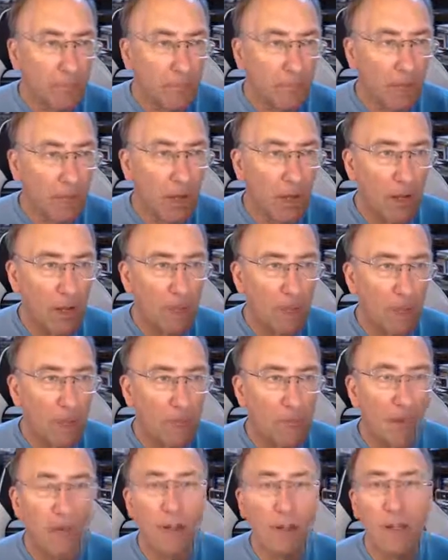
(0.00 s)
was
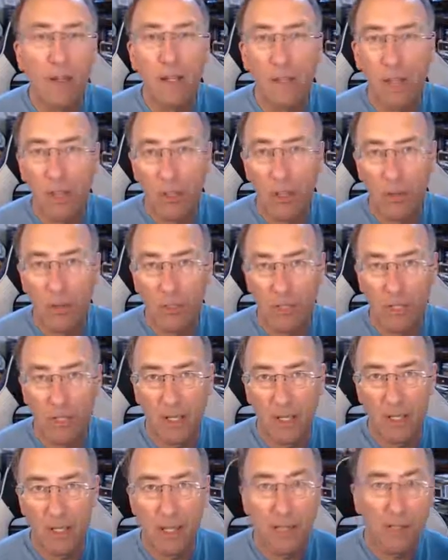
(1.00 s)
very closely
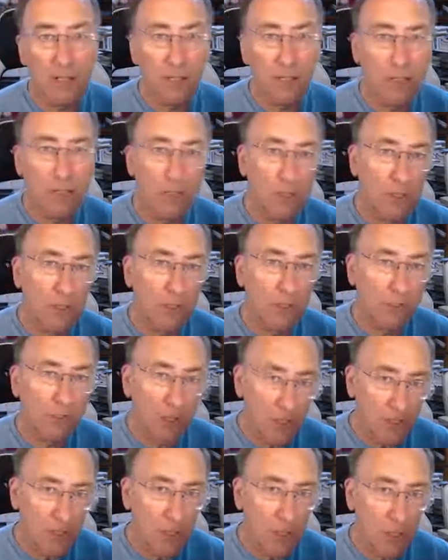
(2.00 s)
connected to
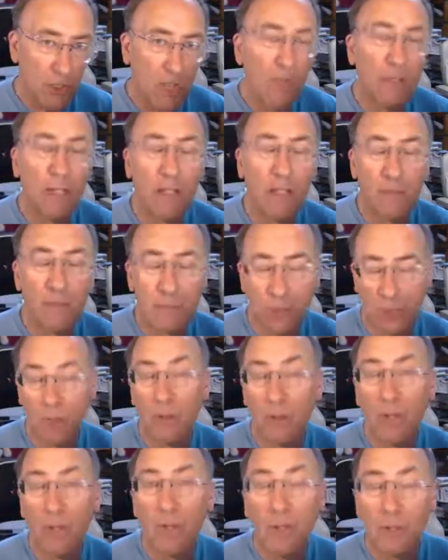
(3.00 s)
Nazi Germany, and I'm
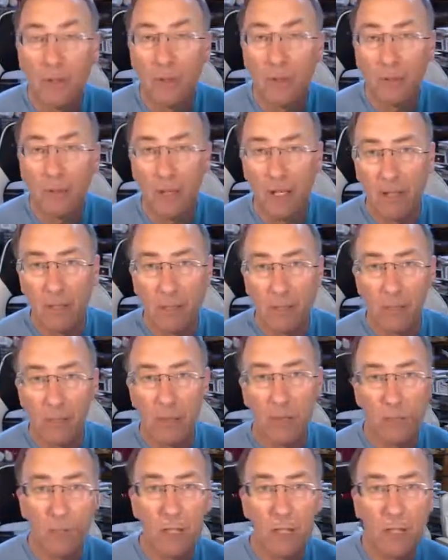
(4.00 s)
sorry, many of you
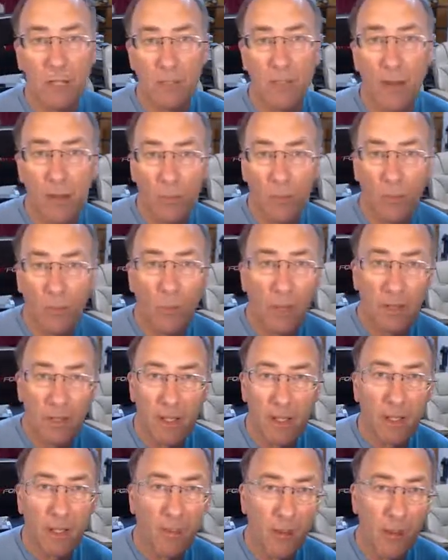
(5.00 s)
Swedes might not want to
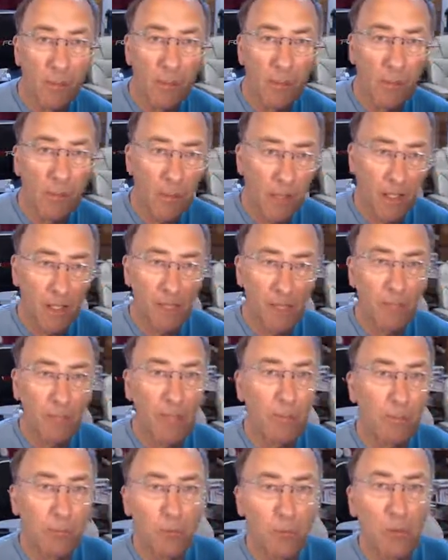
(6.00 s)
hear that, but I can give you
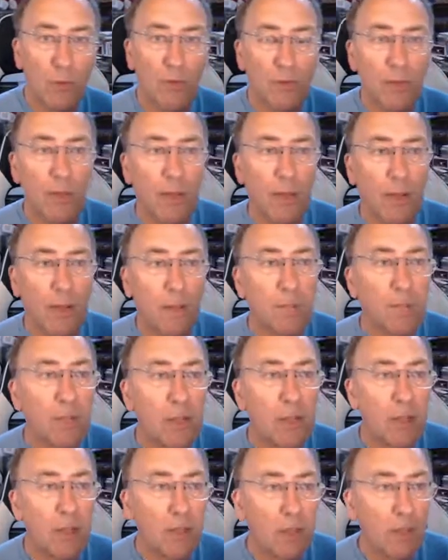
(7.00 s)
the proof for that.
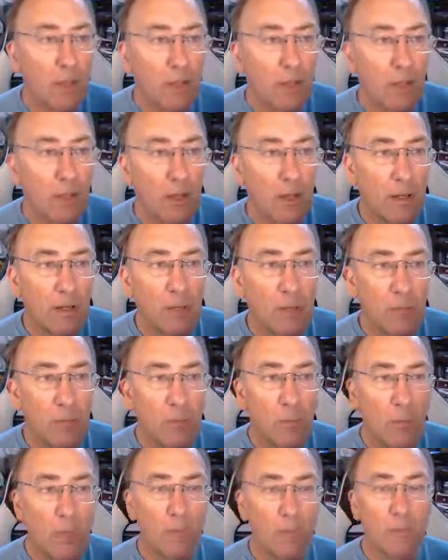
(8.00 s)

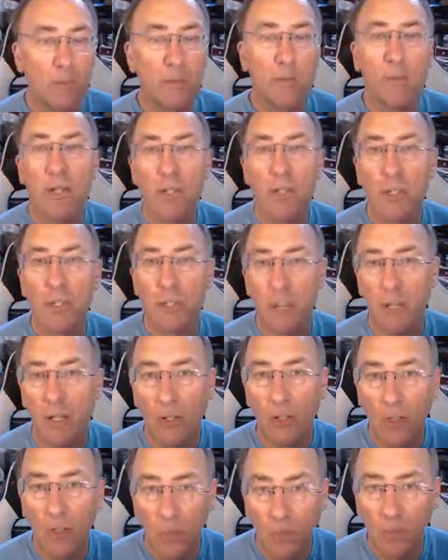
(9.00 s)
One of the
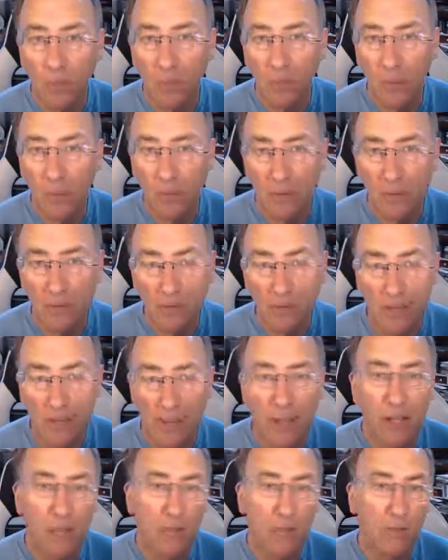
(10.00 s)
Messerschmitt group at the
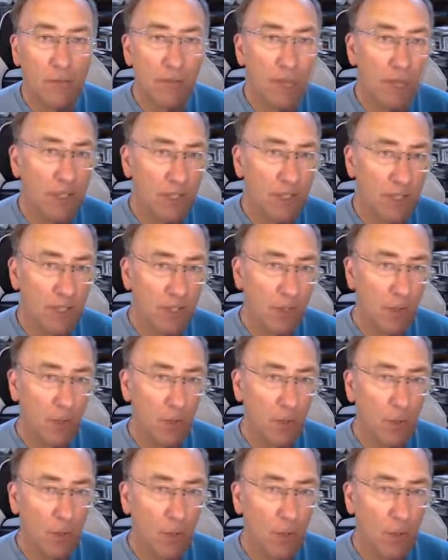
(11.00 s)
end of the Second
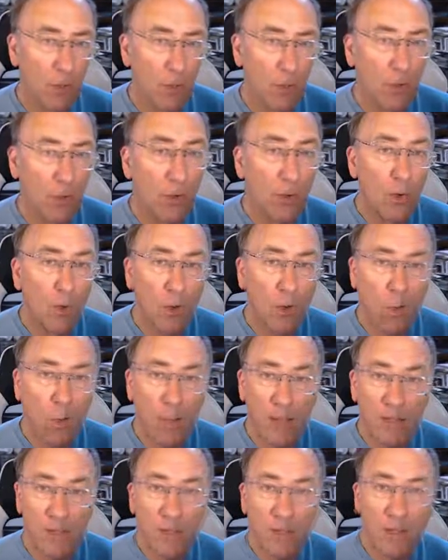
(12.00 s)
World War
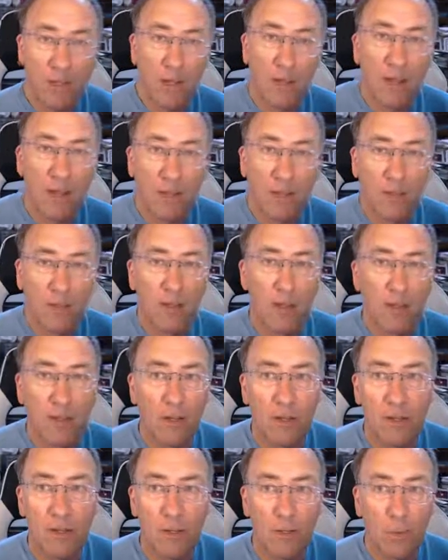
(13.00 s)
went and
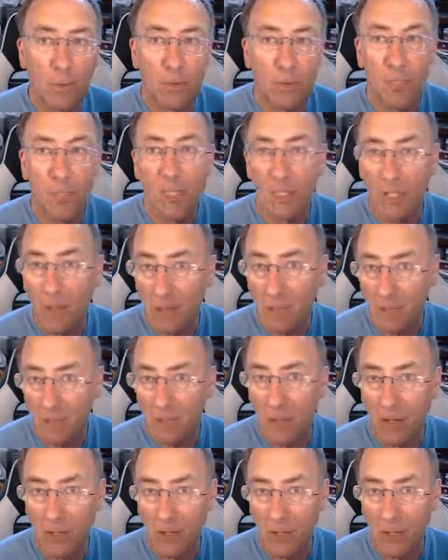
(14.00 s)
was accepted
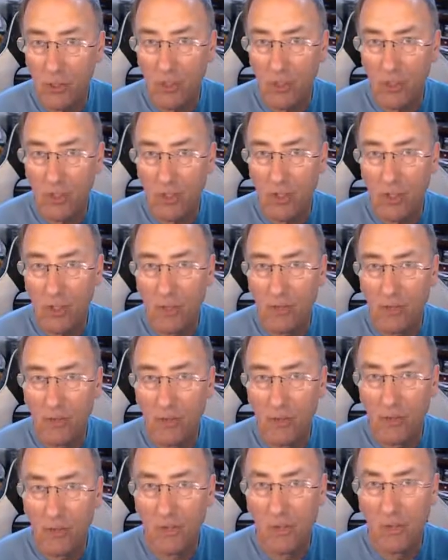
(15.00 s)
by the Swedish government,